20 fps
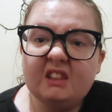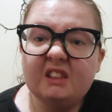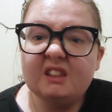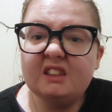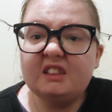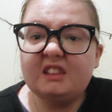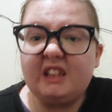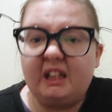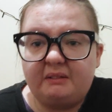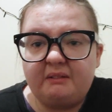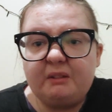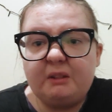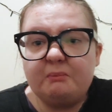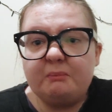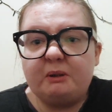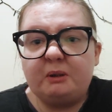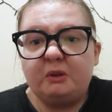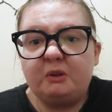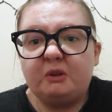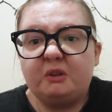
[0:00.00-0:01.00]
get rid of
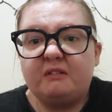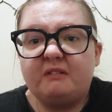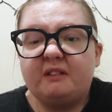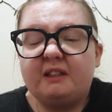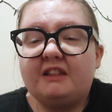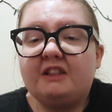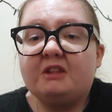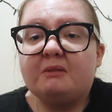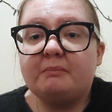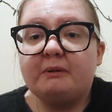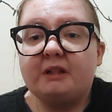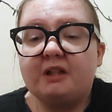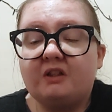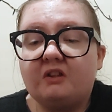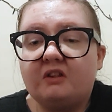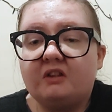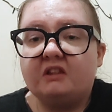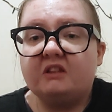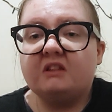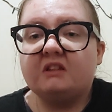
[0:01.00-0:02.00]
most of it, to be
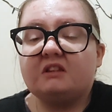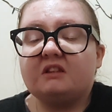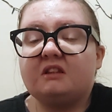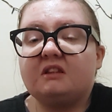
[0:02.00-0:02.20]
honest.